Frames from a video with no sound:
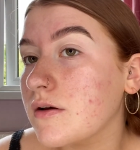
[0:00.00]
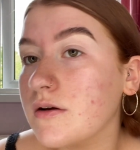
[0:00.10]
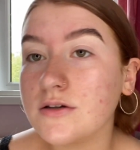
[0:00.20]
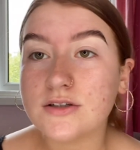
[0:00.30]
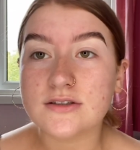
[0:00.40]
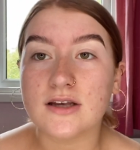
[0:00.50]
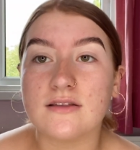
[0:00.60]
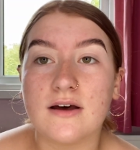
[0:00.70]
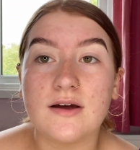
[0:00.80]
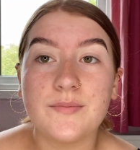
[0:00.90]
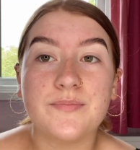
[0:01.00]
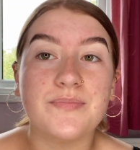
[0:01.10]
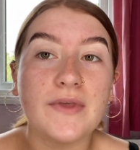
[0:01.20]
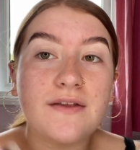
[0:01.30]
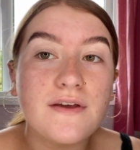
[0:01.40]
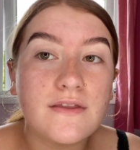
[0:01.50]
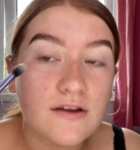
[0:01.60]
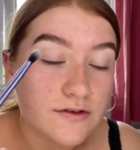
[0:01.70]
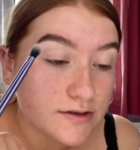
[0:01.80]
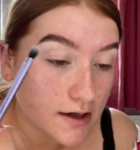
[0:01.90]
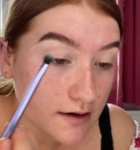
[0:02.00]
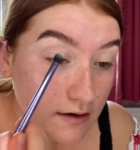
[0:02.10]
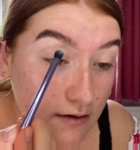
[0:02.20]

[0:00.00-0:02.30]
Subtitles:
Just like that. And then the other side.